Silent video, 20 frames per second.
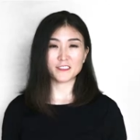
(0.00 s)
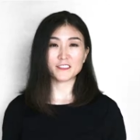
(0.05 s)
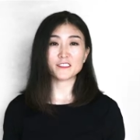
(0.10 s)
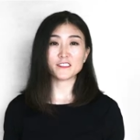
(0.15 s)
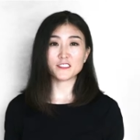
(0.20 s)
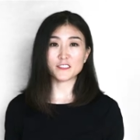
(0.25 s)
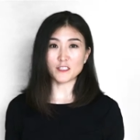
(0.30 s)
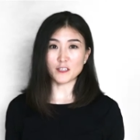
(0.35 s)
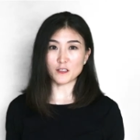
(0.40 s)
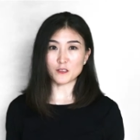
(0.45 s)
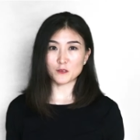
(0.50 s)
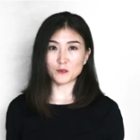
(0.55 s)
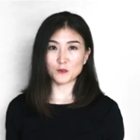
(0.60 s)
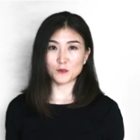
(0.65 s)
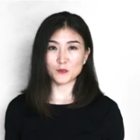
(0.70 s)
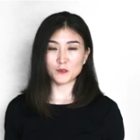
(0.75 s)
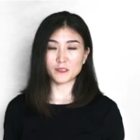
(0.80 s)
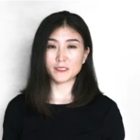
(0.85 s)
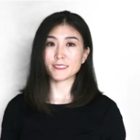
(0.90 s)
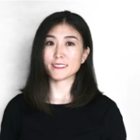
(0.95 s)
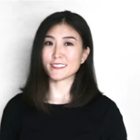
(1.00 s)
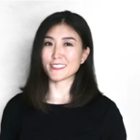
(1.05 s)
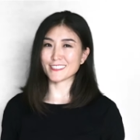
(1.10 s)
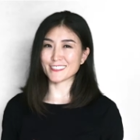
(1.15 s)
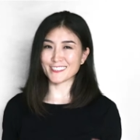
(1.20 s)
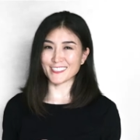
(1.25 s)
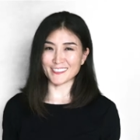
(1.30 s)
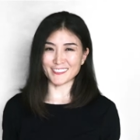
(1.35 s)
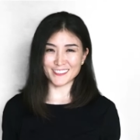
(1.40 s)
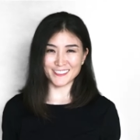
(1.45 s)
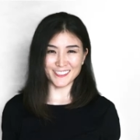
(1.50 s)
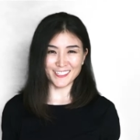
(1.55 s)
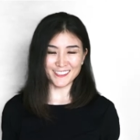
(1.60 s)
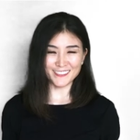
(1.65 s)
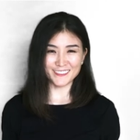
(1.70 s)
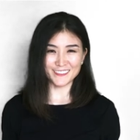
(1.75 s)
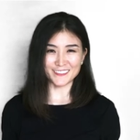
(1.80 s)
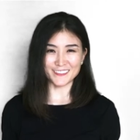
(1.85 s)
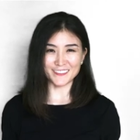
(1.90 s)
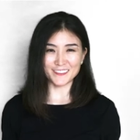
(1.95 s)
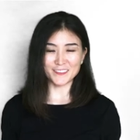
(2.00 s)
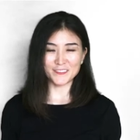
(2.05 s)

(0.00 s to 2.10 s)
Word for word: So let's get started.